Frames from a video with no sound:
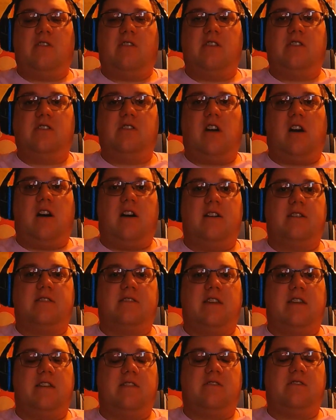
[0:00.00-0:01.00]
dogs,
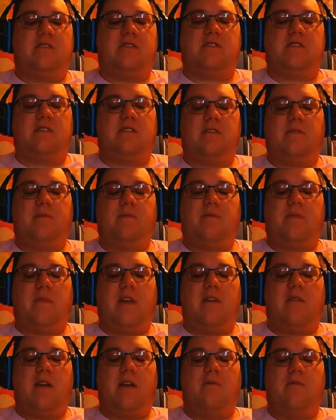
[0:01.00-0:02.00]
and it's just
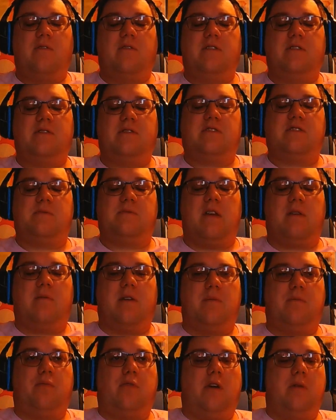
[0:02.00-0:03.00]
I really was just making
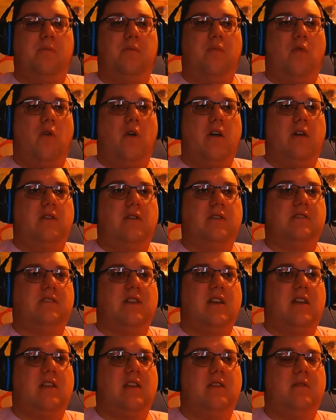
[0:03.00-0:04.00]
my blood boil. It's like